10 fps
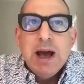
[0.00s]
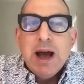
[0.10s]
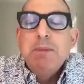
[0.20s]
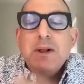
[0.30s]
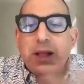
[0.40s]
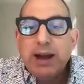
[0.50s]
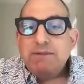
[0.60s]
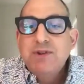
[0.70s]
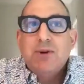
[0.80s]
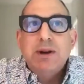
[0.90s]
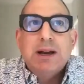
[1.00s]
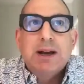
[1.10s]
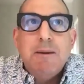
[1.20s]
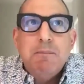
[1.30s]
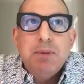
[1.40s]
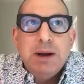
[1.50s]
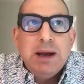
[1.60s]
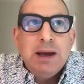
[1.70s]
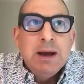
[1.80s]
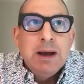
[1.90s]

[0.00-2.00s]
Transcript: I'm glad I've joined a company